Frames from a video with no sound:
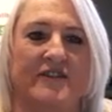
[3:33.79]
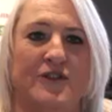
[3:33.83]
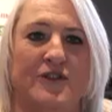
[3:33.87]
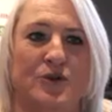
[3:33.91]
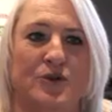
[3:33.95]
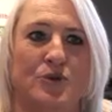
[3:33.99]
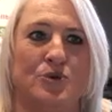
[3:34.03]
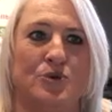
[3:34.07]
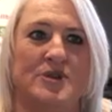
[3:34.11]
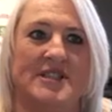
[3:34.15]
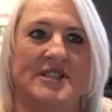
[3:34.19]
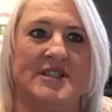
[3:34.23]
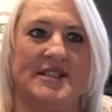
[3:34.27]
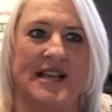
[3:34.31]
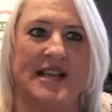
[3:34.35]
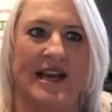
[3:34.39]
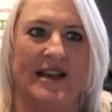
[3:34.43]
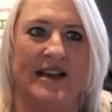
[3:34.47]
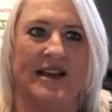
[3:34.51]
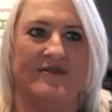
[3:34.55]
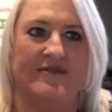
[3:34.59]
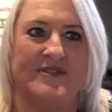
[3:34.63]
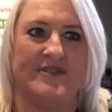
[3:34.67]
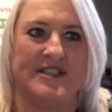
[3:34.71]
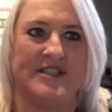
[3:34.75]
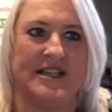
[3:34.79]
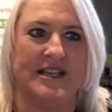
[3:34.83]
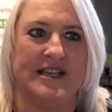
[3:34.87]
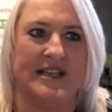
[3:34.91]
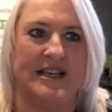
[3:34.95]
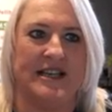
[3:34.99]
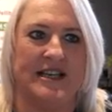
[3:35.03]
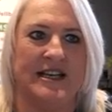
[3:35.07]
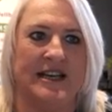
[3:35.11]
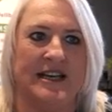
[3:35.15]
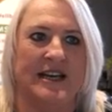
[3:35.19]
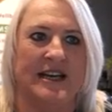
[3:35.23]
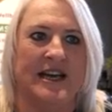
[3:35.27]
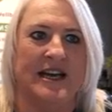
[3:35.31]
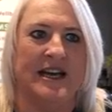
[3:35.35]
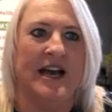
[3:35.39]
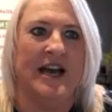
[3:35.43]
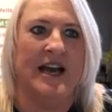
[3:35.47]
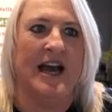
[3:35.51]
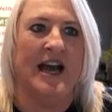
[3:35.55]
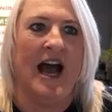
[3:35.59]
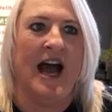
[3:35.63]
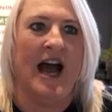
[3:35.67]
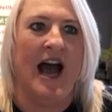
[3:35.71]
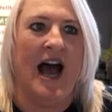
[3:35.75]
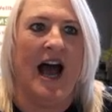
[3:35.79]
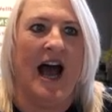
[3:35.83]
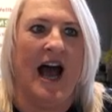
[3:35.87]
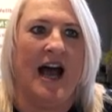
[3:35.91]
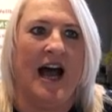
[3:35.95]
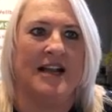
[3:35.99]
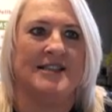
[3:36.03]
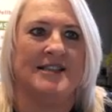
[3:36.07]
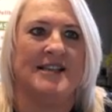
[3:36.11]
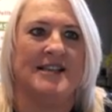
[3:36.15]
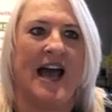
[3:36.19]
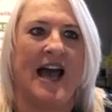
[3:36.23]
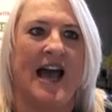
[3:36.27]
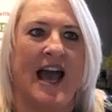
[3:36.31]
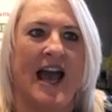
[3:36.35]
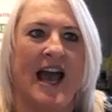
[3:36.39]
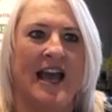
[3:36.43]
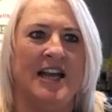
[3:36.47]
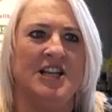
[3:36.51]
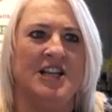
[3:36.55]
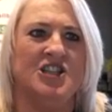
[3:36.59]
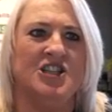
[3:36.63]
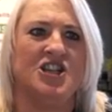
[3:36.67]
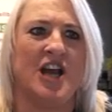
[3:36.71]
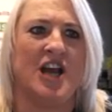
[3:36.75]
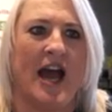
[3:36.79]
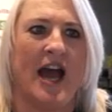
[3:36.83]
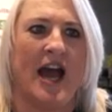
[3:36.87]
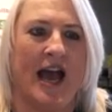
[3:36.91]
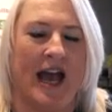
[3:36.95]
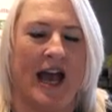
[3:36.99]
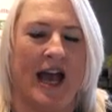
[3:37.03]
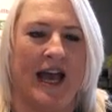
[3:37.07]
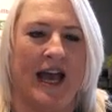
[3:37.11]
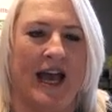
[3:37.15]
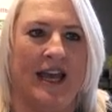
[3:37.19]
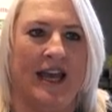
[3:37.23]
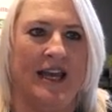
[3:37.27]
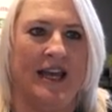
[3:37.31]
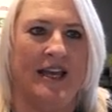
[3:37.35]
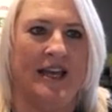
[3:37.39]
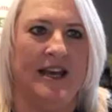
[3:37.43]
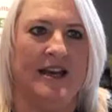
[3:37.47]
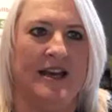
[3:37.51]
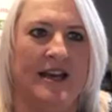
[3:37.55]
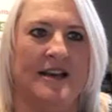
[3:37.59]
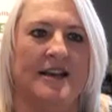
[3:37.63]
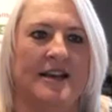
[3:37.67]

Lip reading: food safety. And HACCP,